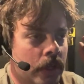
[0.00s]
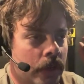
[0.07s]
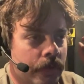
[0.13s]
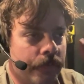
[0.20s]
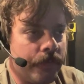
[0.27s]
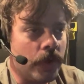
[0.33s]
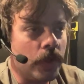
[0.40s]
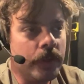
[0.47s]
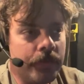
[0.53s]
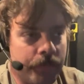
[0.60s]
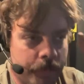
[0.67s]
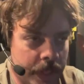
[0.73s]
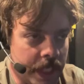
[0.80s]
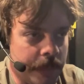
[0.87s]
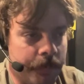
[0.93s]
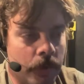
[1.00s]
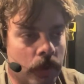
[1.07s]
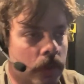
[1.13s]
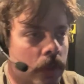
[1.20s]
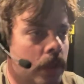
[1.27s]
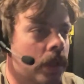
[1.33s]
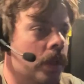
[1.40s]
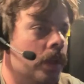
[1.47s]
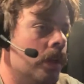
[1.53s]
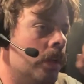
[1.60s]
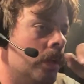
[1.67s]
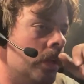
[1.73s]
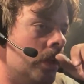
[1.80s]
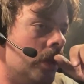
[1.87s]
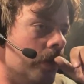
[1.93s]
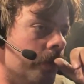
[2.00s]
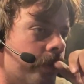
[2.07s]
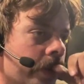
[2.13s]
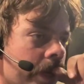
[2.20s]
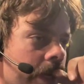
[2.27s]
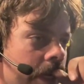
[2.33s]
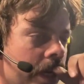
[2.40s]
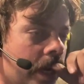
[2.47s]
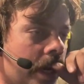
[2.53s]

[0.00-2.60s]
full of people, but